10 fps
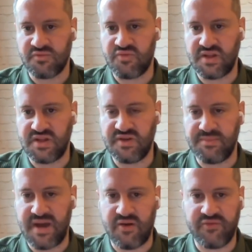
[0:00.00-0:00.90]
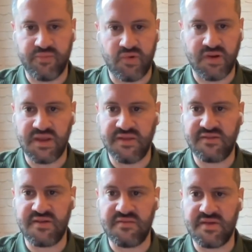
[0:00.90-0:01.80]
So really, really powerful point there,
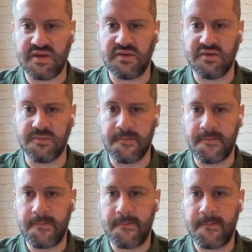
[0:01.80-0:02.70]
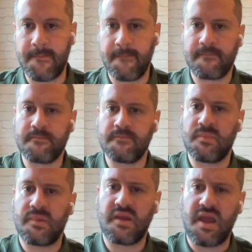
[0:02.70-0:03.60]
Steve. Thank you.
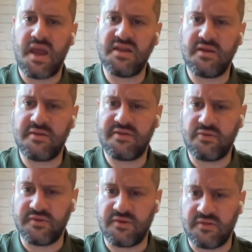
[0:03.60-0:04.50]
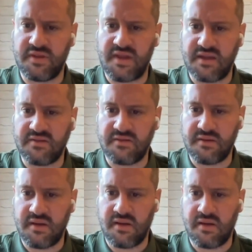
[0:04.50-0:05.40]
Any other thoughts on
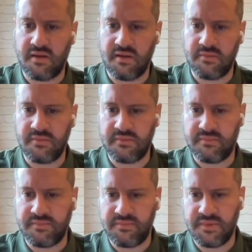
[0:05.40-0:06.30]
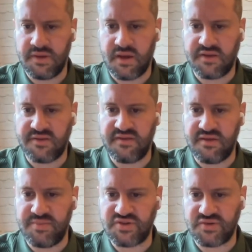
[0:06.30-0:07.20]
that? Yeah, I can
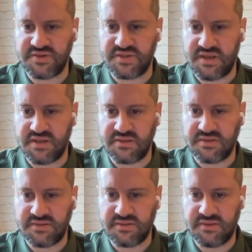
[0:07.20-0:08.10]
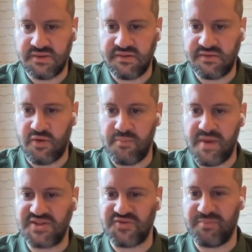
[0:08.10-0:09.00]
see Bishoy said he's got
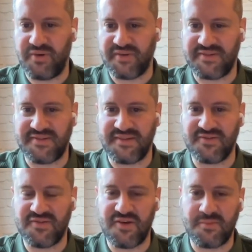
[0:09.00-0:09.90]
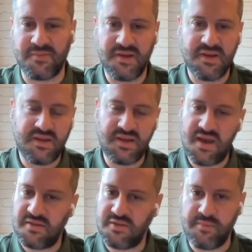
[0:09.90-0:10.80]
major imposter syndrome.
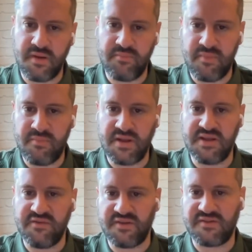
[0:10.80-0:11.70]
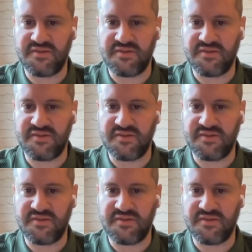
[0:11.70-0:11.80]
Yeah, many of